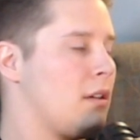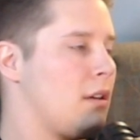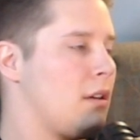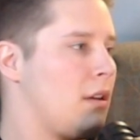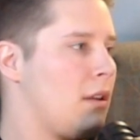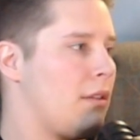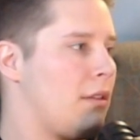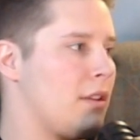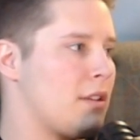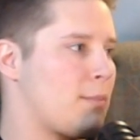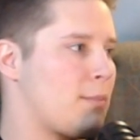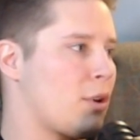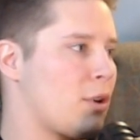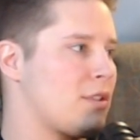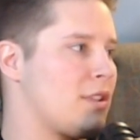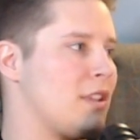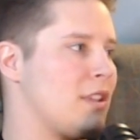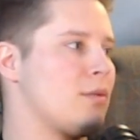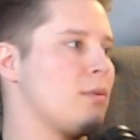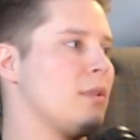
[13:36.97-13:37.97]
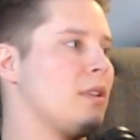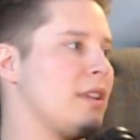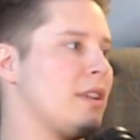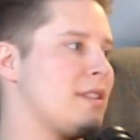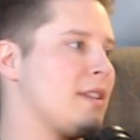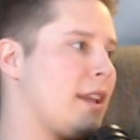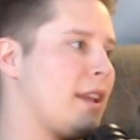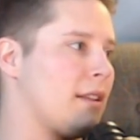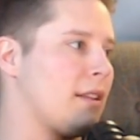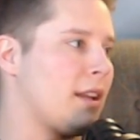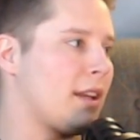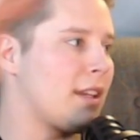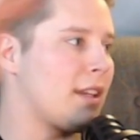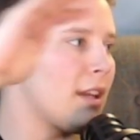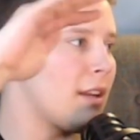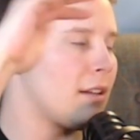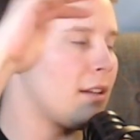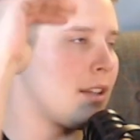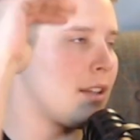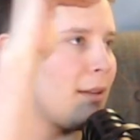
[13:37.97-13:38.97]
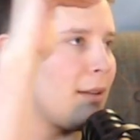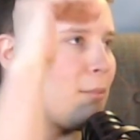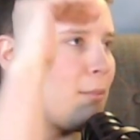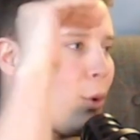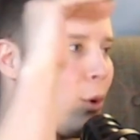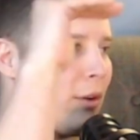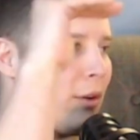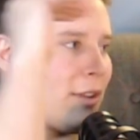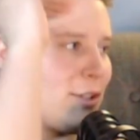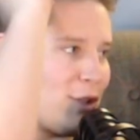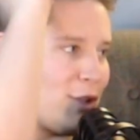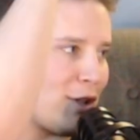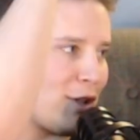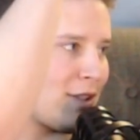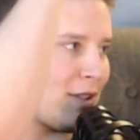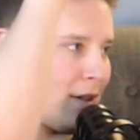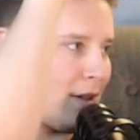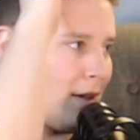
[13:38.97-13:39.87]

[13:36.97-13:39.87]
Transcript: this person is really saying. Like get more than just